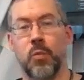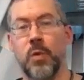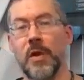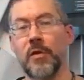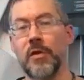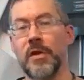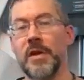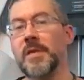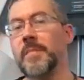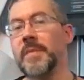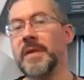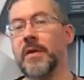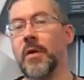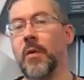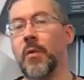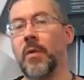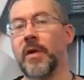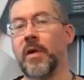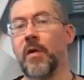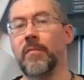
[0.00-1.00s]
we're going to be
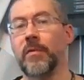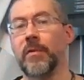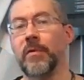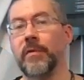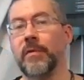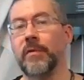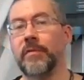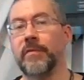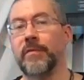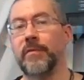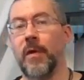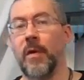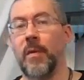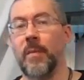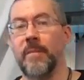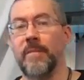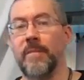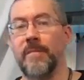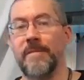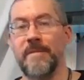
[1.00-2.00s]
going over
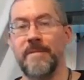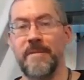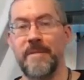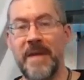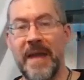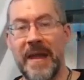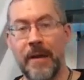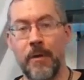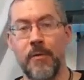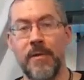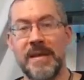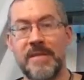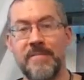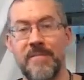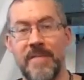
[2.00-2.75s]
some very,